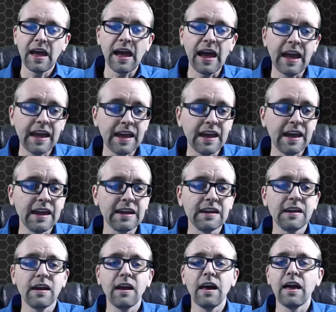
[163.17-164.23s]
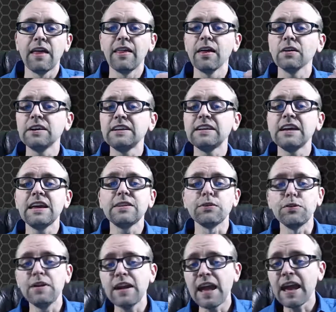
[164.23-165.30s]
And they'll need to either
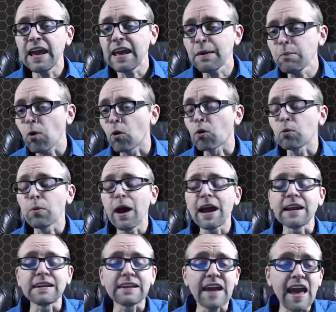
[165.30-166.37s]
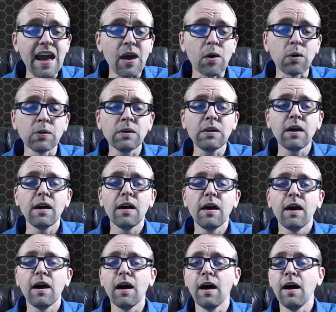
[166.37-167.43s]
name or write down
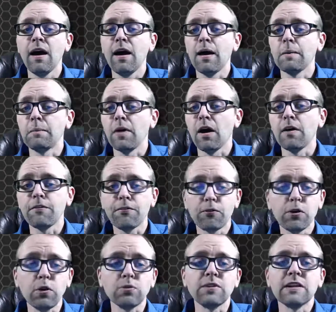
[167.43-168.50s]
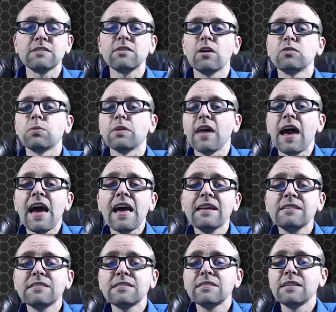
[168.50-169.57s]
a fruit that starts with
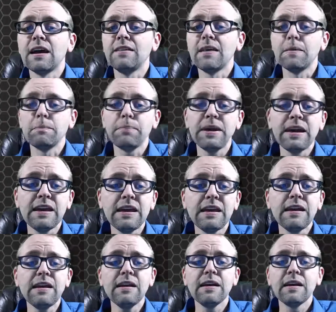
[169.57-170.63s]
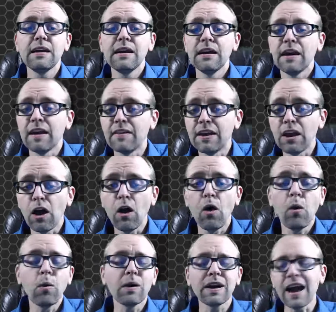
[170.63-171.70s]
S and then P and then
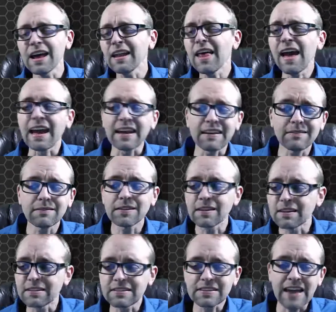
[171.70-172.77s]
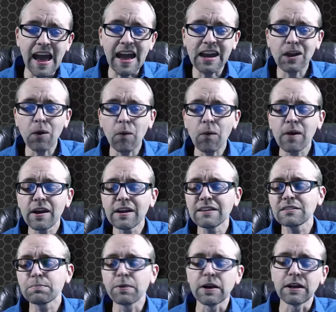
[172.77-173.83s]
O, kind of like Scategories,
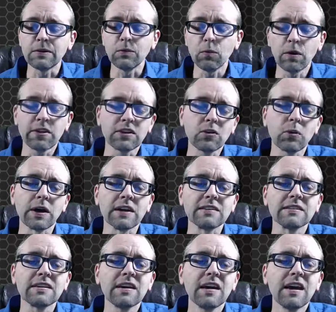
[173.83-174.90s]
but with a twist.